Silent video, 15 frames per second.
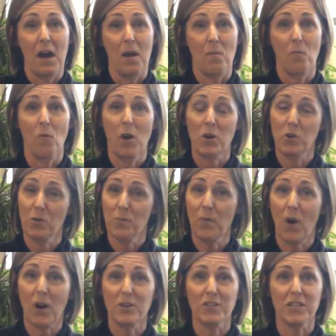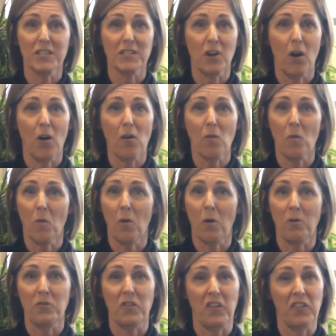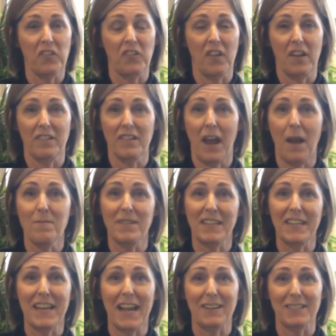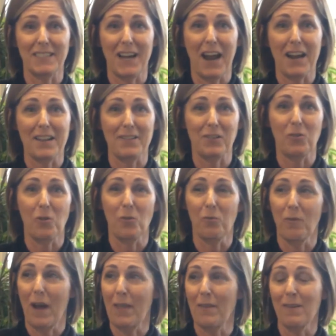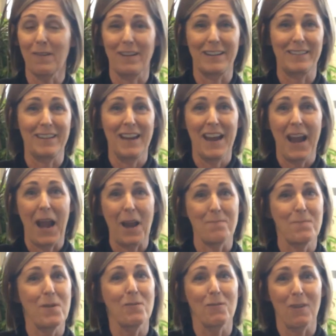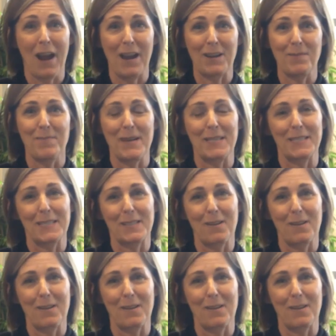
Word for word: um, what your projects are or just uh, time to get outside in the cold weather and, and move around a bit.